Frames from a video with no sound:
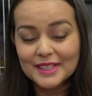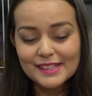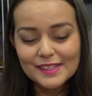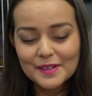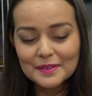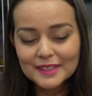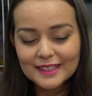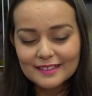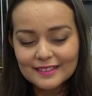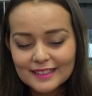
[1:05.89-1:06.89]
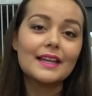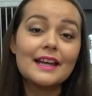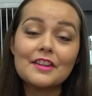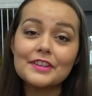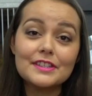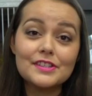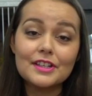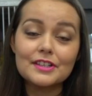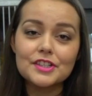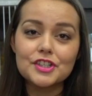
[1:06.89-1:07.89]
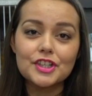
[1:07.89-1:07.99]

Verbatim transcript: He's so little. Now this year,